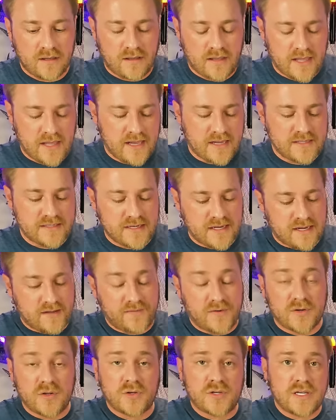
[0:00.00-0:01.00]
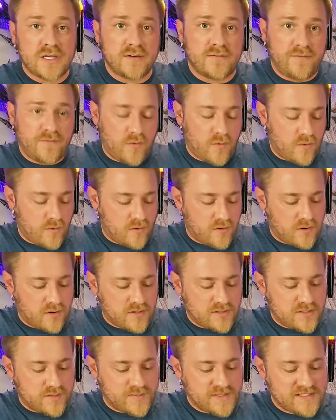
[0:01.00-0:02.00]
And if you're looking
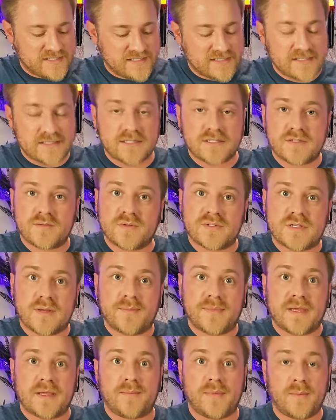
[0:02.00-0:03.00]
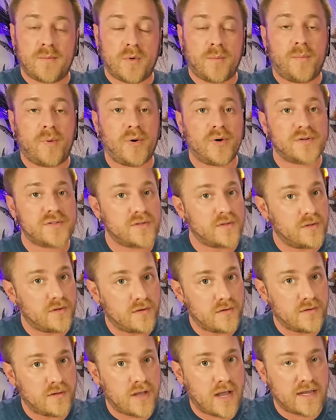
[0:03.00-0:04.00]
for some assistance with something a bit more personal,